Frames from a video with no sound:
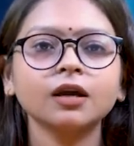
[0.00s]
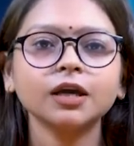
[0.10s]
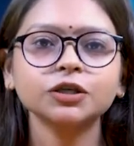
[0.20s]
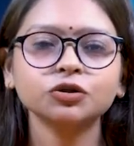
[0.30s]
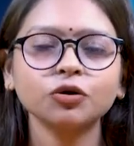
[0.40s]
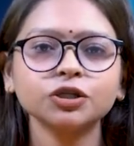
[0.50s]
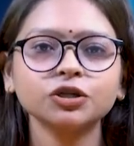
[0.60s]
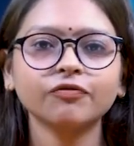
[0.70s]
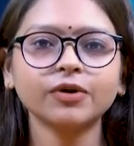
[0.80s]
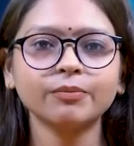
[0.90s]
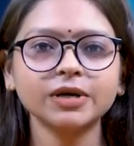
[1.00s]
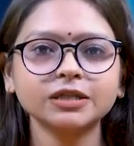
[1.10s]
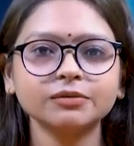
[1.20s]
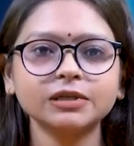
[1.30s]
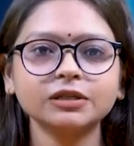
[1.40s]
Storage of
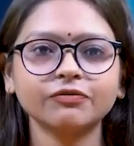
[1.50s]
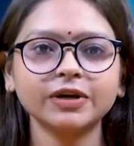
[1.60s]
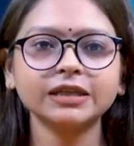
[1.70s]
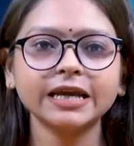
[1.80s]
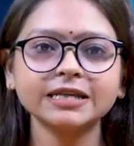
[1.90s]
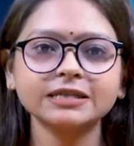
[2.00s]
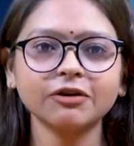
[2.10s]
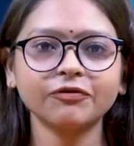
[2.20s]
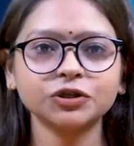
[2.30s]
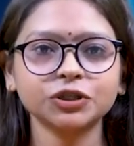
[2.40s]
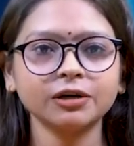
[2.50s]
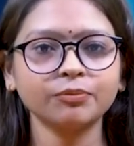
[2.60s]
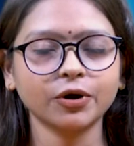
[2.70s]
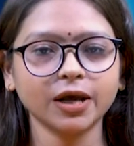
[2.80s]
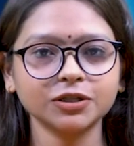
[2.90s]
combustibles with insufficient
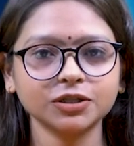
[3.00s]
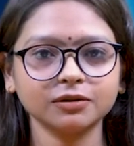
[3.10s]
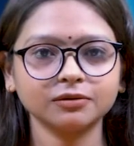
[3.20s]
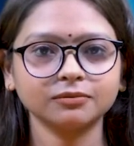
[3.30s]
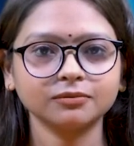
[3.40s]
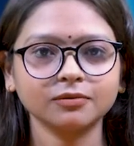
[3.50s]
protection.